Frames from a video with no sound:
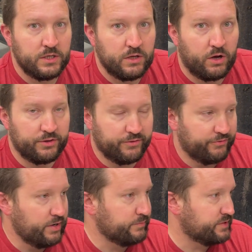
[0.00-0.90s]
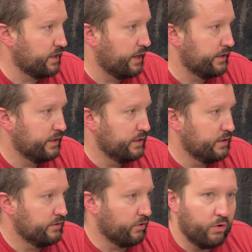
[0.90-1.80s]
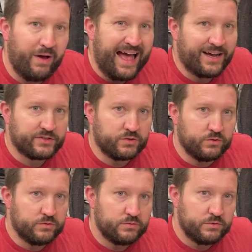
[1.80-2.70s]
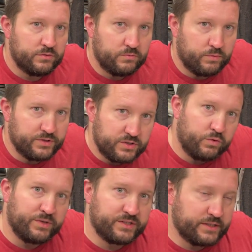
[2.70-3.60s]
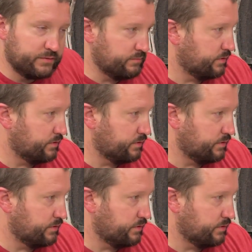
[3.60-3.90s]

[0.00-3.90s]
on the frame side, the whole axle was twisted.